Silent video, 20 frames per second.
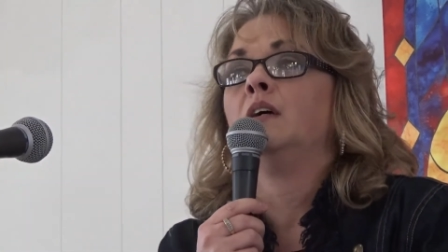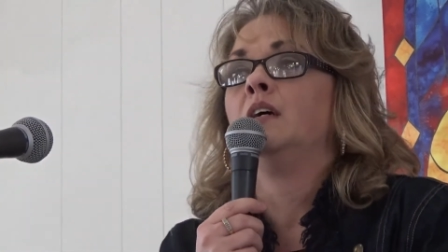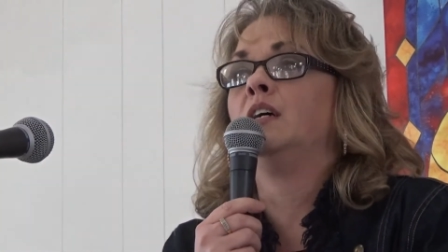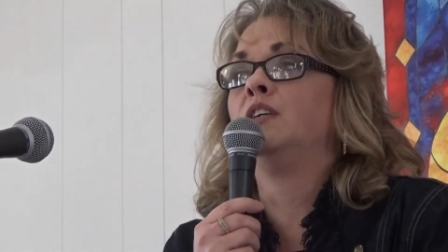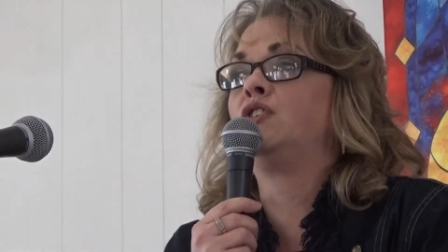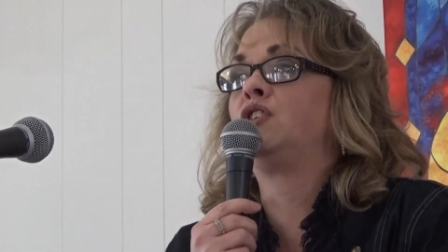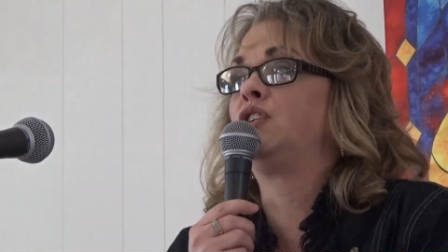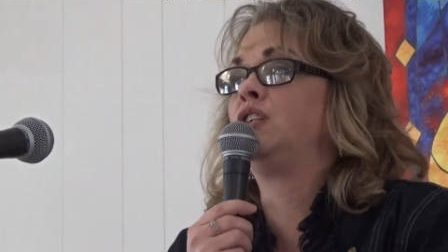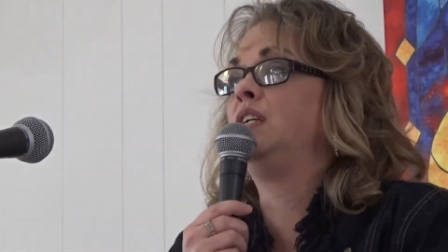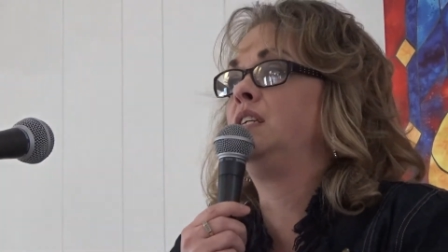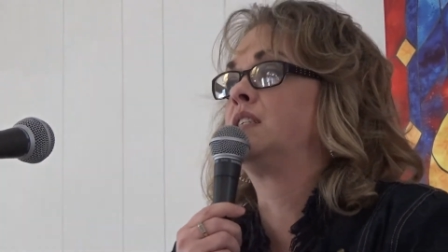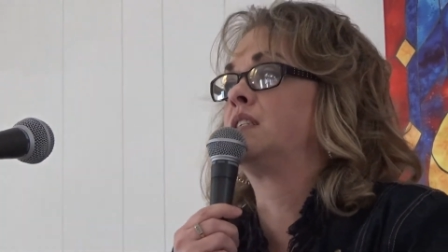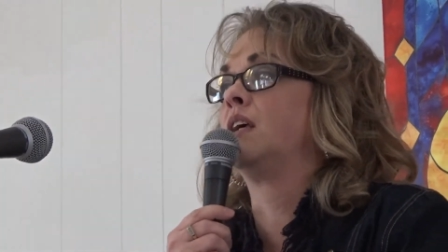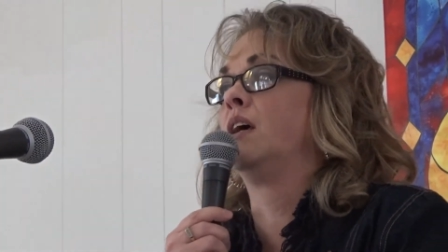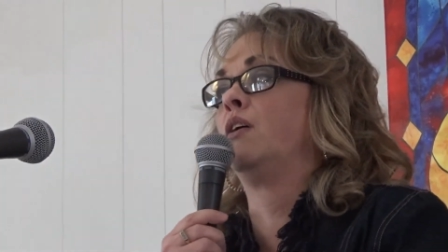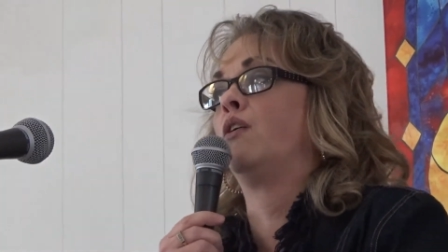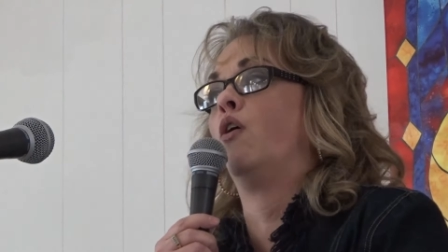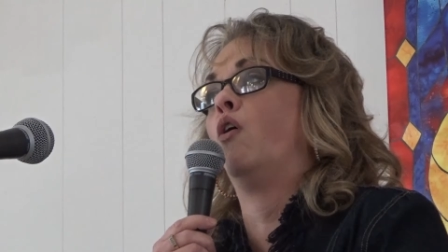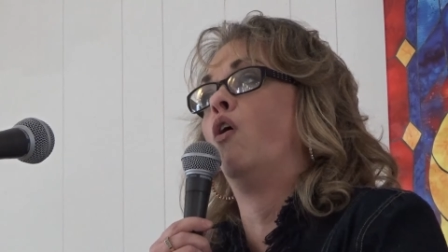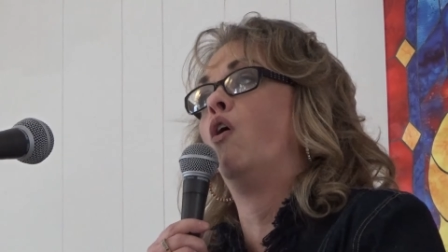And she
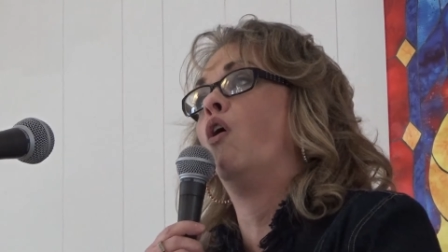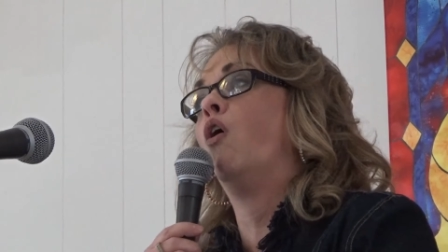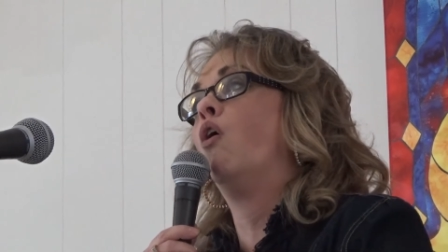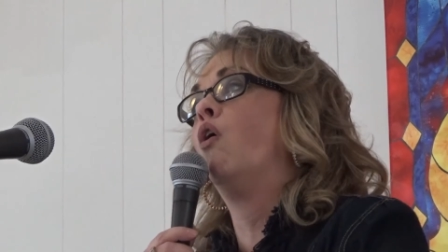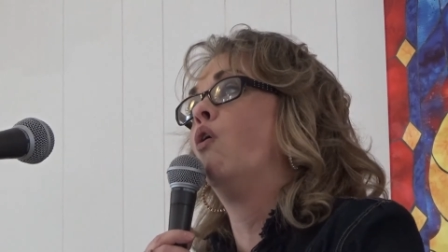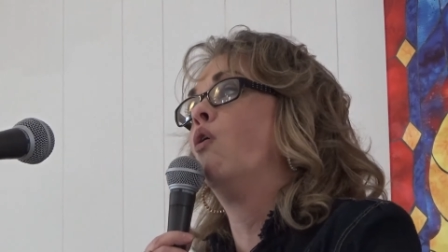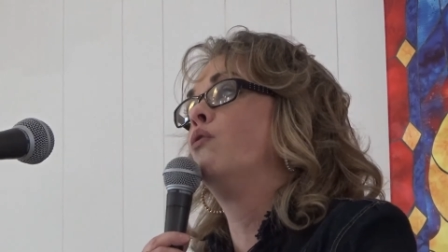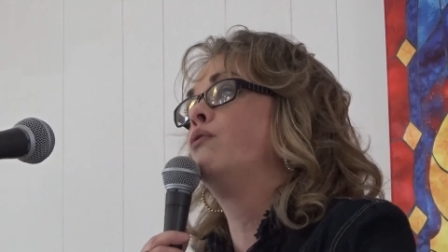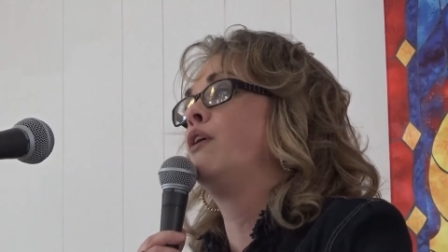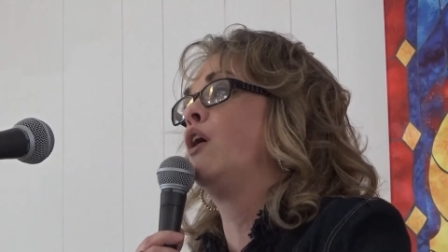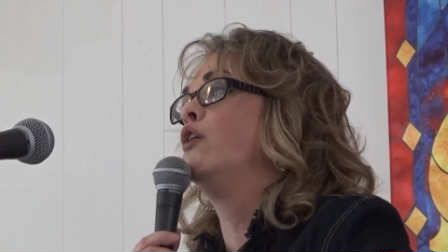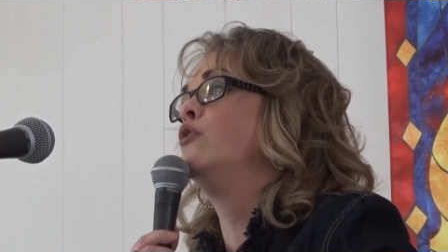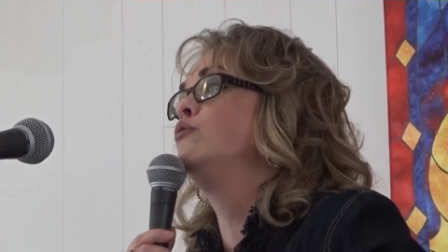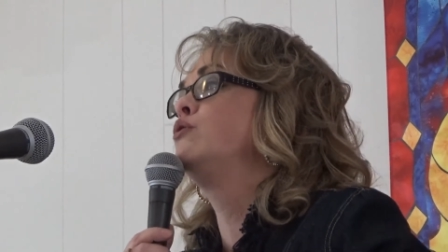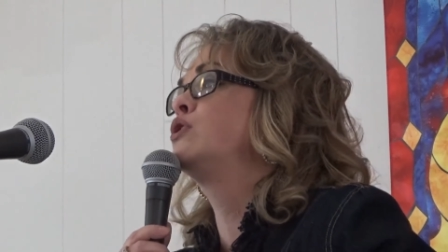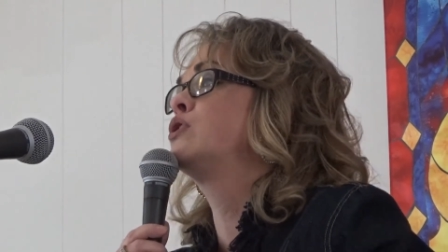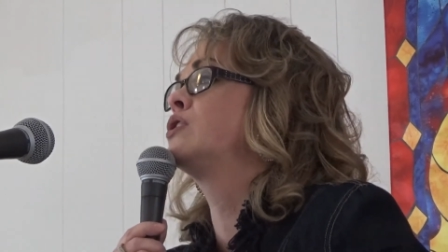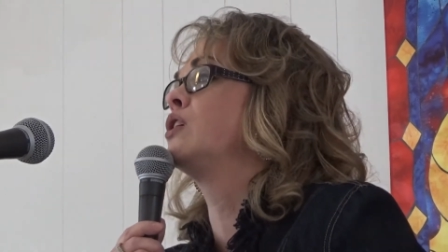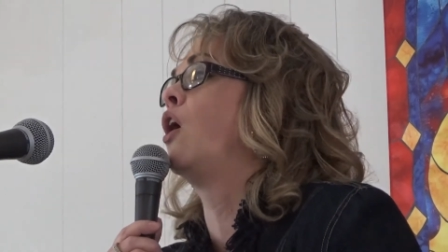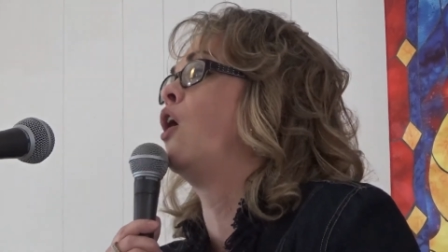said, "Oh,
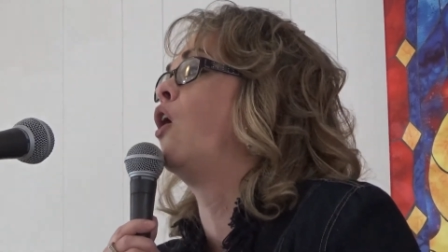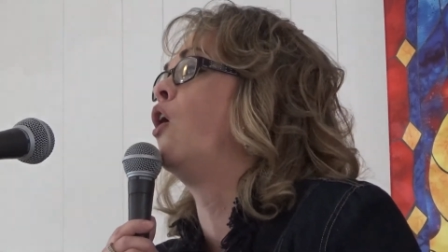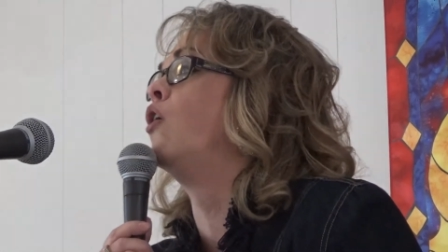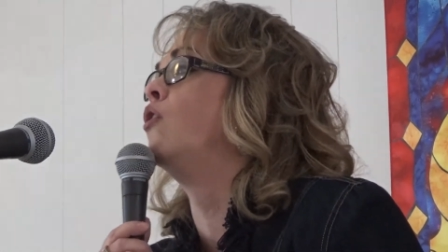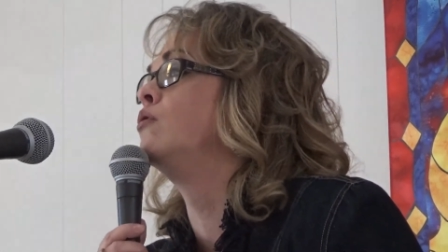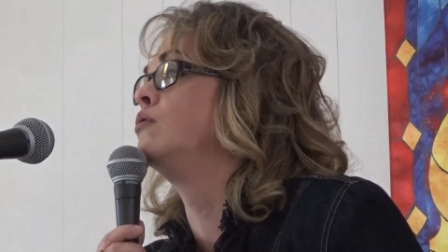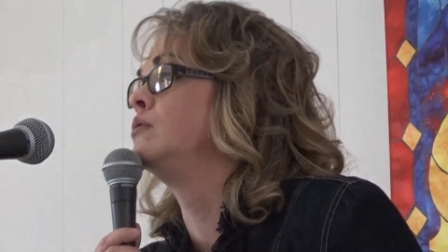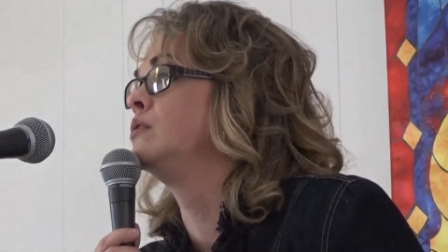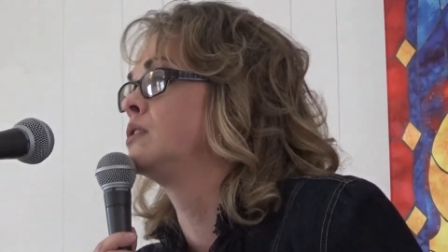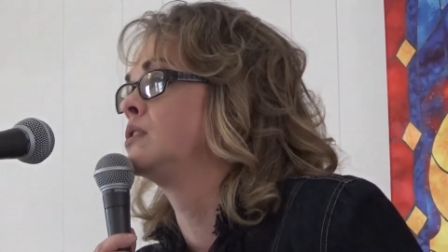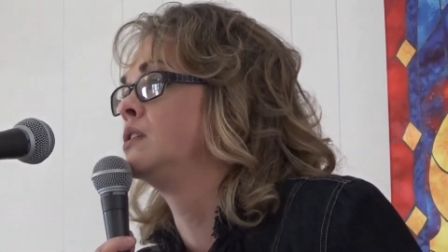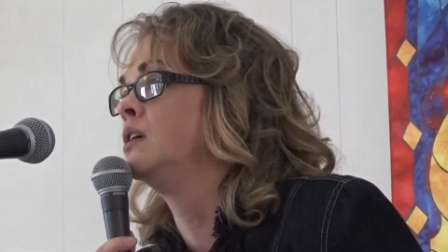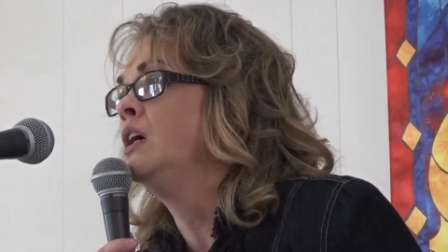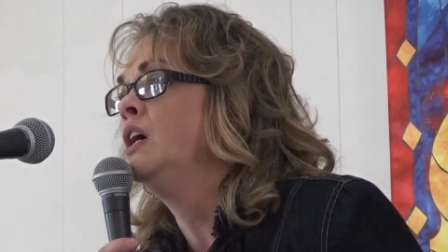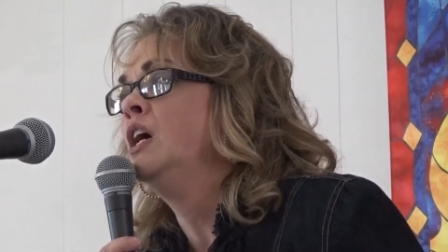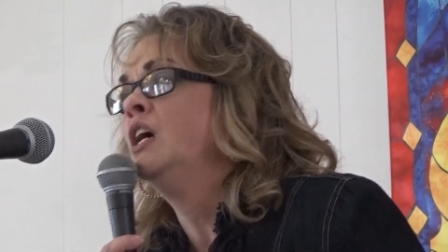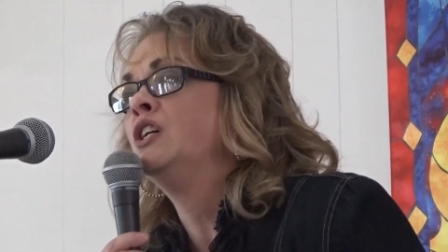those songs."